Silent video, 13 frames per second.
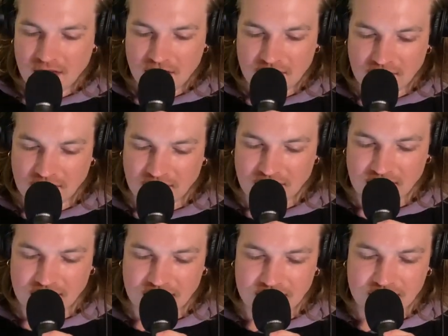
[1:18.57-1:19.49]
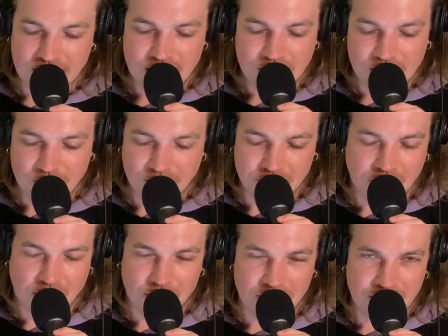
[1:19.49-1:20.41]
And we've
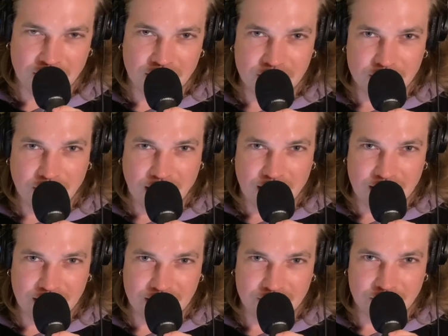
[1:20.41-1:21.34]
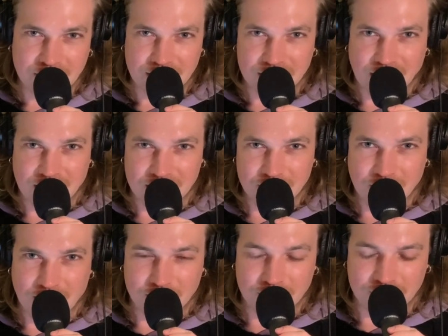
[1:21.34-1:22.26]
probably heard about it being talked about
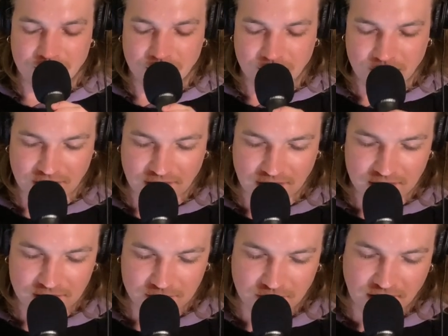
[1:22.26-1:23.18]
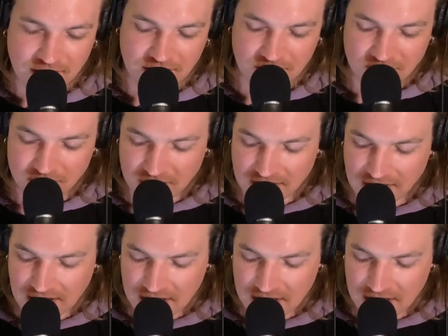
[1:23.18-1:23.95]
before, but I thought it would be